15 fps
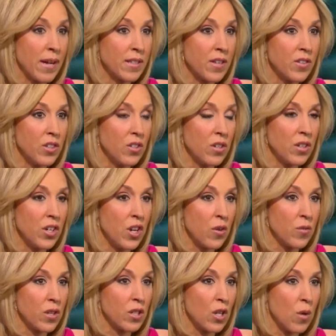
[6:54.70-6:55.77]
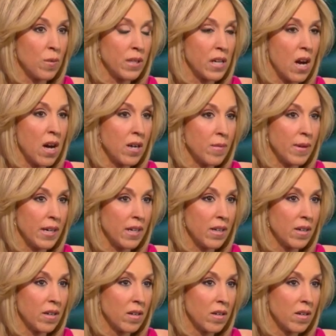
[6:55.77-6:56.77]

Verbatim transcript: impact on the, the global economy?